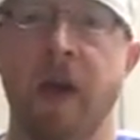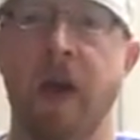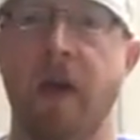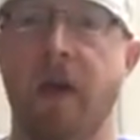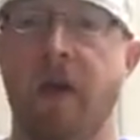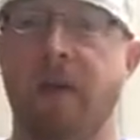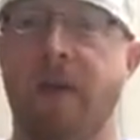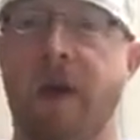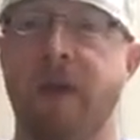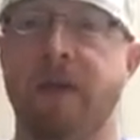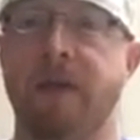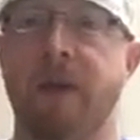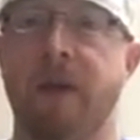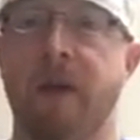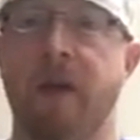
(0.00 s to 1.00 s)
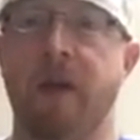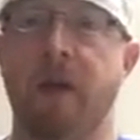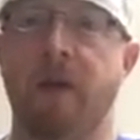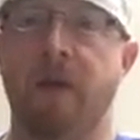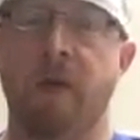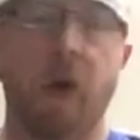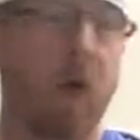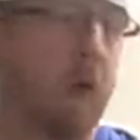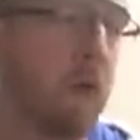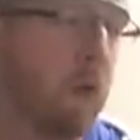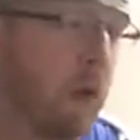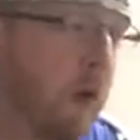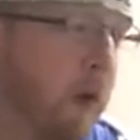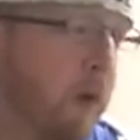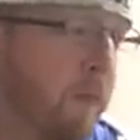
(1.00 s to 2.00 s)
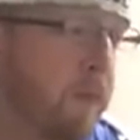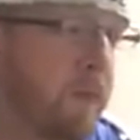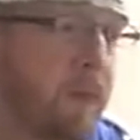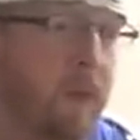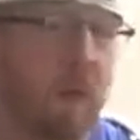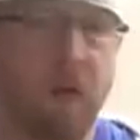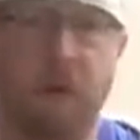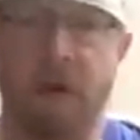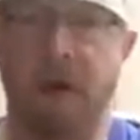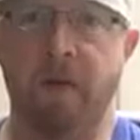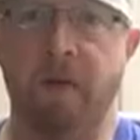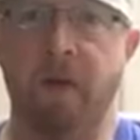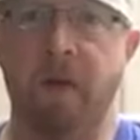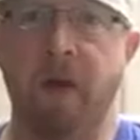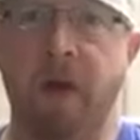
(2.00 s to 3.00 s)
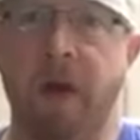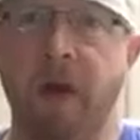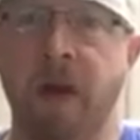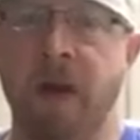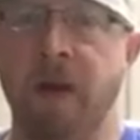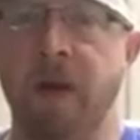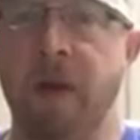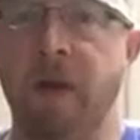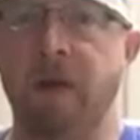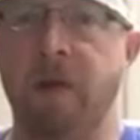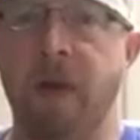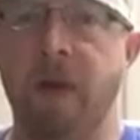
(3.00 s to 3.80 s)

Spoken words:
You know, a Pepsi, you know, a Coke, whatever, Dr.